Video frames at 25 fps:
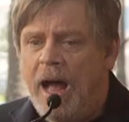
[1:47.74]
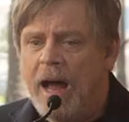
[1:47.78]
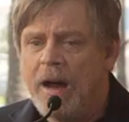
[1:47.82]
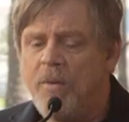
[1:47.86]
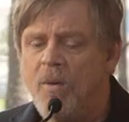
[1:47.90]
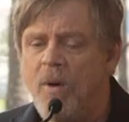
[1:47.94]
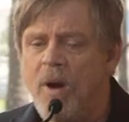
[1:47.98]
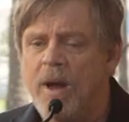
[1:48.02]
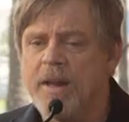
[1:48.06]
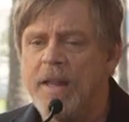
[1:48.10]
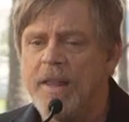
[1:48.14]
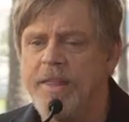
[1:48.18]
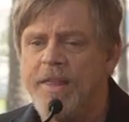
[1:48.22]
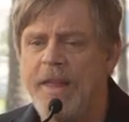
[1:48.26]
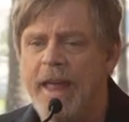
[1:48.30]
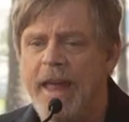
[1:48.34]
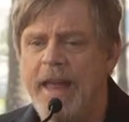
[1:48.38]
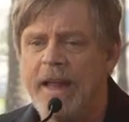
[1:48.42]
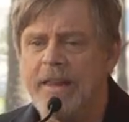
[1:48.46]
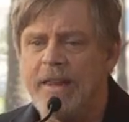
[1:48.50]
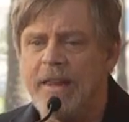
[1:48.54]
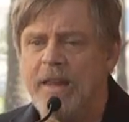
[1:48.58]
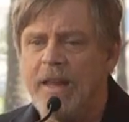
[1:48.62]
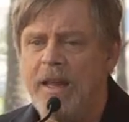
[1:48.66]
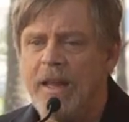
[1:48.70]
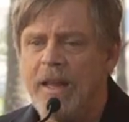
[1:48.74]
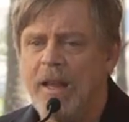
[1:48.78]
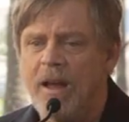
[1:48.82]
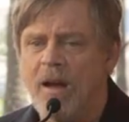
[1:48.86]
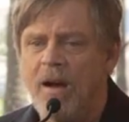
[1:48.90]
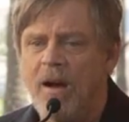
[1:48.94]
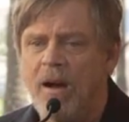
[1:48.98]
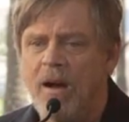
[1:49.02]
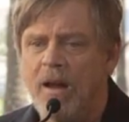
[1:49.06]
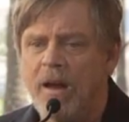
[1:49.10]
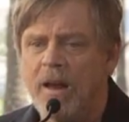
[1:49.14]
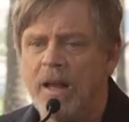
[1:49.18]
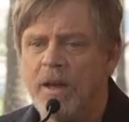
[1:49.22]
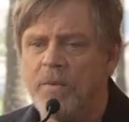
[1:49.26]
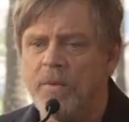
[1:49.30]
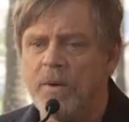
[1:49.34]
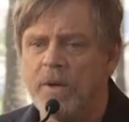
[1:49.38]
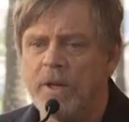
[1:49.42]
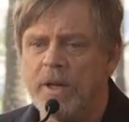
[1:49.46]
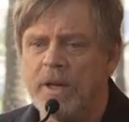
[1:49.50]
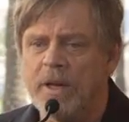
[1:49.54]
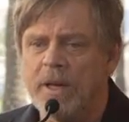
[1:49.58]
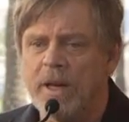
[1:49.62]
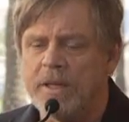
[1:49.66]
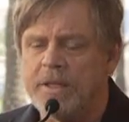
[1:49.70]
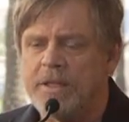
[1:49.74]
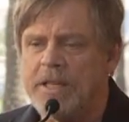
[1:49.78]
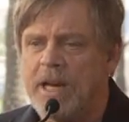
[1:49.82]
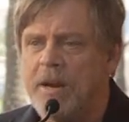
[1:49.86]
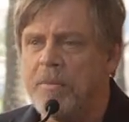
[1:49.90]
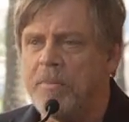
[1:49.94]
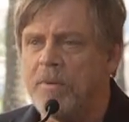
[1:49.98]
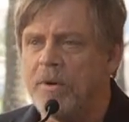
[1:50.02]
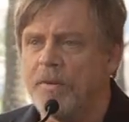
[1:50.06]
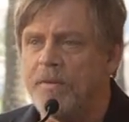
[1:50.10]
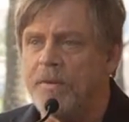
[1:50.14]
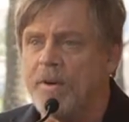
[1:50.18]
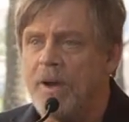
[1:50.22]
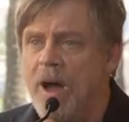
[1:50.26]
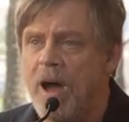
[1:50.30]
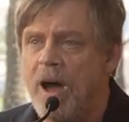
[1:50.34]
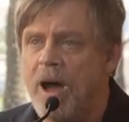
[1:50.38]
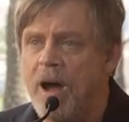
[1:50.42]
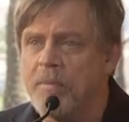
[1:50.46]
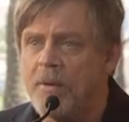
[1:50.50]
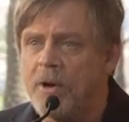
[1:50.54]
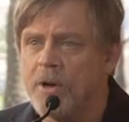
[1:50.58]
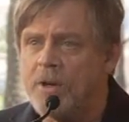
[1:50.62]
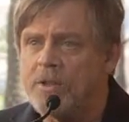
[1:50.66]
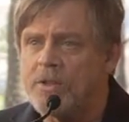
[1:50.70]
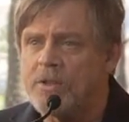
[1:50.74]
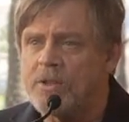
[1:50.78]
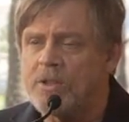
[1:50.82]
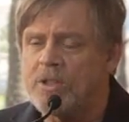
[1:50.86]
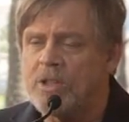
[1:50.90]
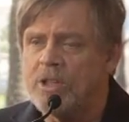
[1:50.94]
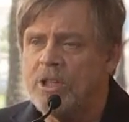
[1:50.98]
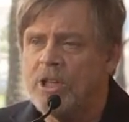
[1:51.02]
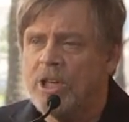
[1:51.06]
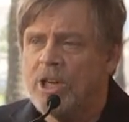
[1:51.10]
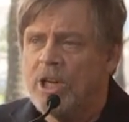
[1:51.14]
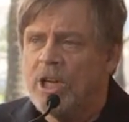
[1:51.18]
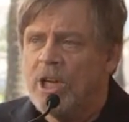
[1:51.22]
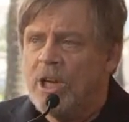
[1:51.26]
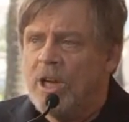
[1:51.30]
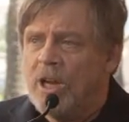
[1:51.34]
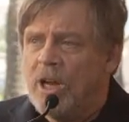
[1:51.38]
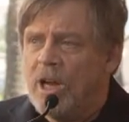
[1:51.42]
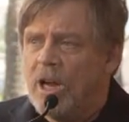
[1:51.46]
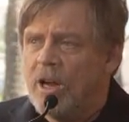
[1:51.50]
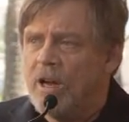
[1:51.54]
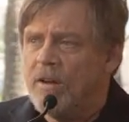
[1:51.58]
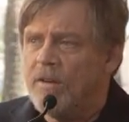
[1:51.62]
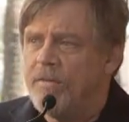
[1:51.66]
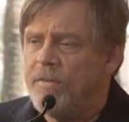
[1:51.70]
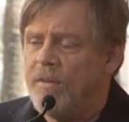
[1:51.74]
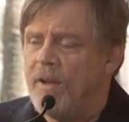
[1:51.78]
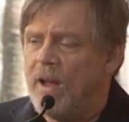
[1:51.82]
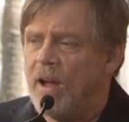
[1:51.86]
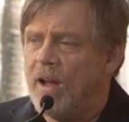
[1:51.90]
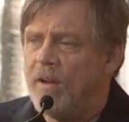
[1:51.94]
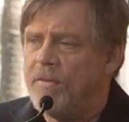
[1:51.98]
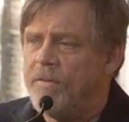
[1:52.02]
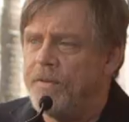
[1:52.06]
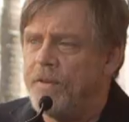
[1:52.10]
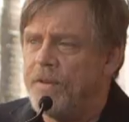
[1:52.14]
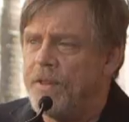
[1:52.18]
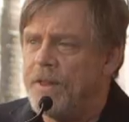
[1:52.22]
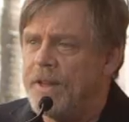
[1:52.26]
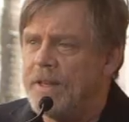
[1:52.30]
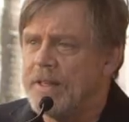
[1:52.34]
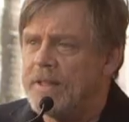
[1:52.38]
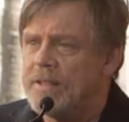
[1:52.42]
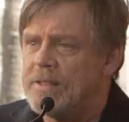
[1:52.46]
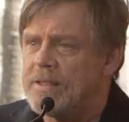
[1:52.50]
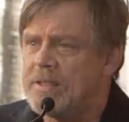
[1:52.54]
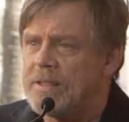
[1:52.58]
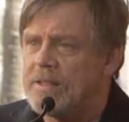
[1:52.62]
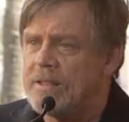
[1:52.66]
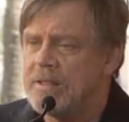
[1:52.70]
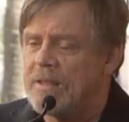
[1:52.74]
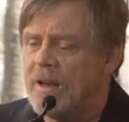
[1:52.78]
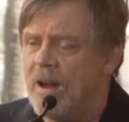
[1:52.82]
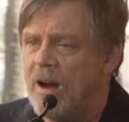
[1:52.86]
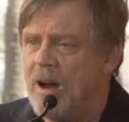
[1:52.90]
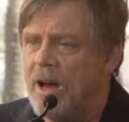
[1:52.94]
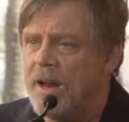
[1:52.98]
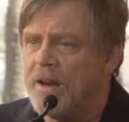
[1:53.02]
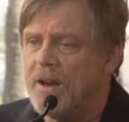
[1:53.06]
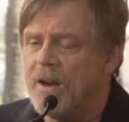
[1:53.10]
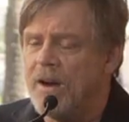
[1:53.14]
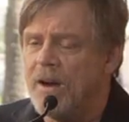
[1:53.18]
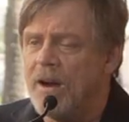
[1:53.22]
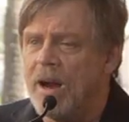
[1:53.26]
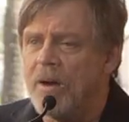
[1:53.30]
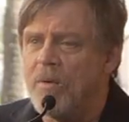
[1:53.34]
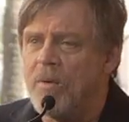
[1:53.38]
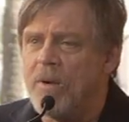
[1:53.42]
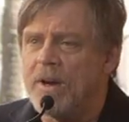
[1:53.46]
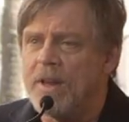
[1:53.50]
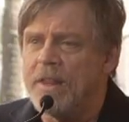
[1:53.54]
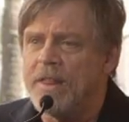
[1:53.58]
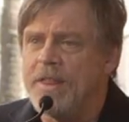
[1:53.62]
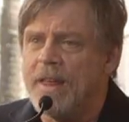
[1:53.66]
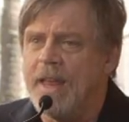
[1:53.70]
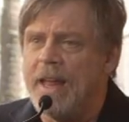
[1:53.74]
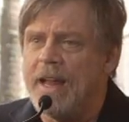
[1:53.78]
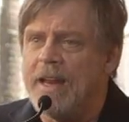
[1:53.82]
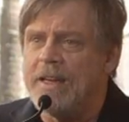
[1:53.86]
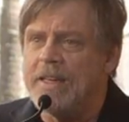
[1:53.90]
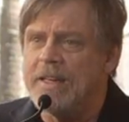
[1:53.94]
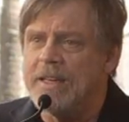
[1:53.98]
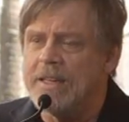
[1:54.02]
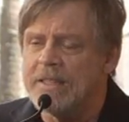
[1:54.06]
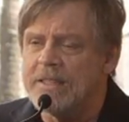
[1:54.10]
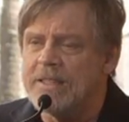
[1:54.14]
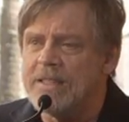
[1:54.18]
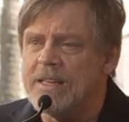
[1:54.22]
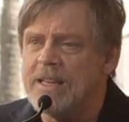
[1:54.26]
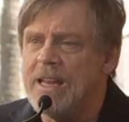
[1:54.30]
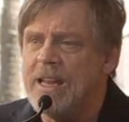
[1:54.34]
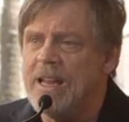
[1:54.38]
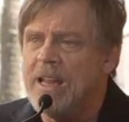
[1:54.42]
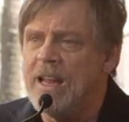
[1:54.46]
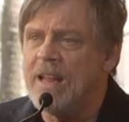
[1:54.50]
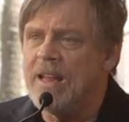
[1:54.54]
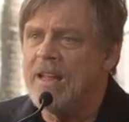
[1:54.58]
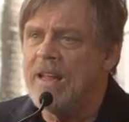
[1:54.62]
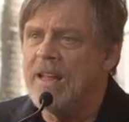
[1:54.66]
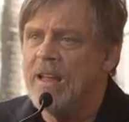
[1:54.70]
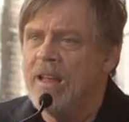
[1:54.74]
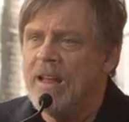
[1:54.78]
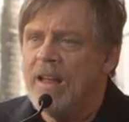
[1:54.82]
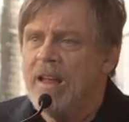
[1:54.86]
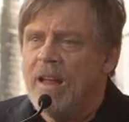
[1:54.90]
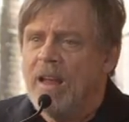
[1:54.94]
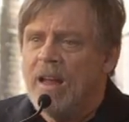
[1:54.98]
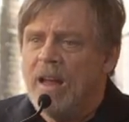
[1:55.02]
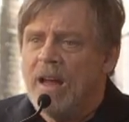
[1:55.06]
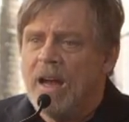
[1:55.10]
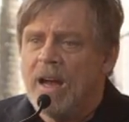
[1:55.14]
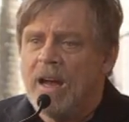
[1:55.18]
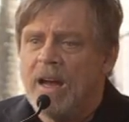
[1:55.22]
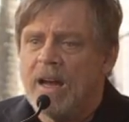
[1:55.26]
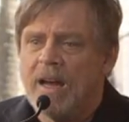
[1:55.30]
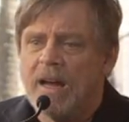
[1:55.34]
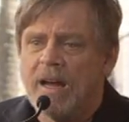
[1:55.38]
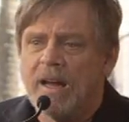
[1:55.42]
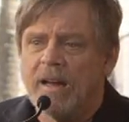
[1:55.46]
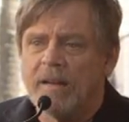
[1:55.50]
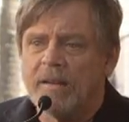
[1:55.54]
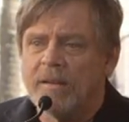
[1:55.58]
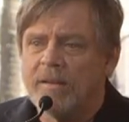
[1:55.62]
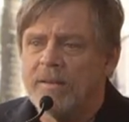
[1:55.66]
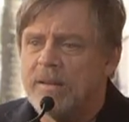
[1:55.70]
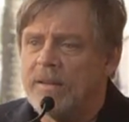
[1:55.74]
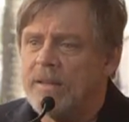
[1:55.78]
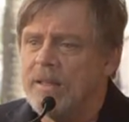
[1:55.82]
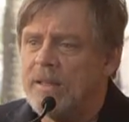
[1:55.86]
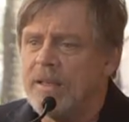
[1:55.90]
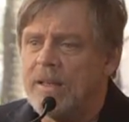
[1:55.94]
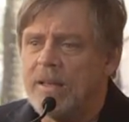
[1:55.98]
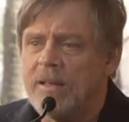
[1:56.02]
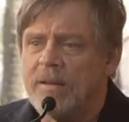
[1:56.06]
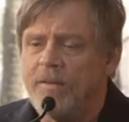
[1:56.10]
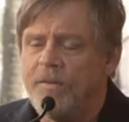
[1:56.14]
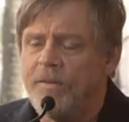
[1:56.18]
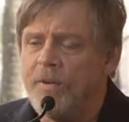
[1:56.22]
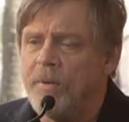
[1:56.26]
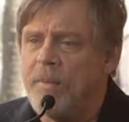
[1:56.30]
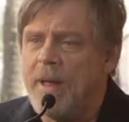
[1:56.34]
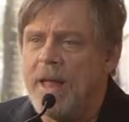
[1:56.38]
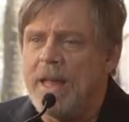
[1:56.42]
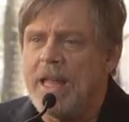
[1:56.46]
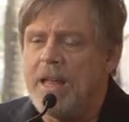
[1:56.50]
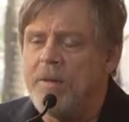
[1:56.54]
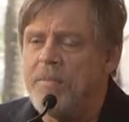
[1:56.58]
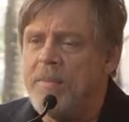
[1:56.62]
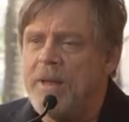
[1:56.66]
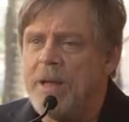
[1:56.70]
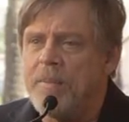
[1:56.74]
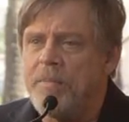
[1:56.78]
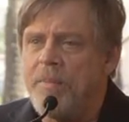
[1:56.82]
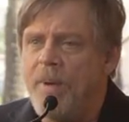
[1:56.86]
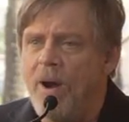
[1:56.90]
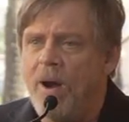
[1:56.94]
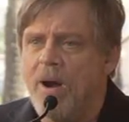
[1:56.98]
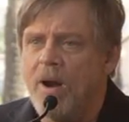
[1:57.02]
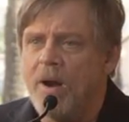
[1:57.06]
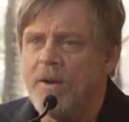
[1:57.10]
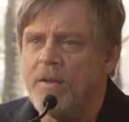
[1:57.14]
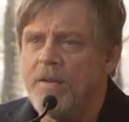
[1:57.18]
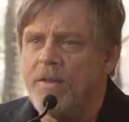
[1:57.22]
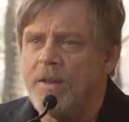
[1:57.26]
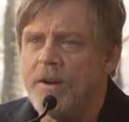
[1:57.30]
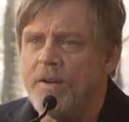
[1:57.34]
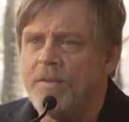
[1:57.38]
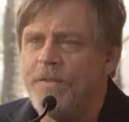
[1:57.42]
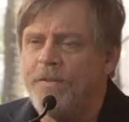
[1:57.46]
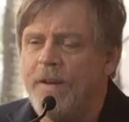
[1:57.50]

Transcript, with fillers: I want to thank the Hollywood uh, Chamber of Commerce uh, uh, for this honor. I want to thank Disney uh, for making me a part of their